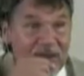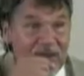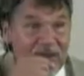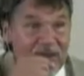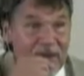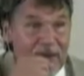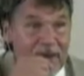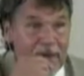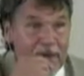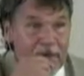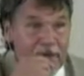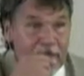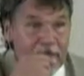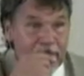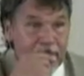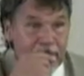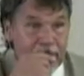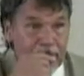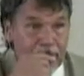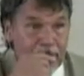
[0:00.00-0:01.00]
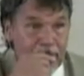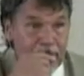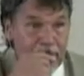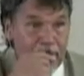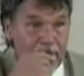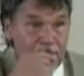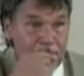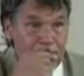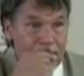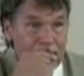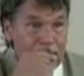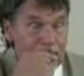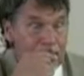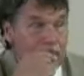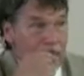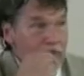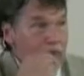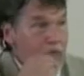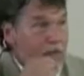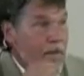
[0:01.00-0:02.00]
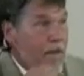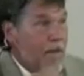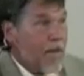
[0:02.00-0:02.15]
No one is speaking in this clip.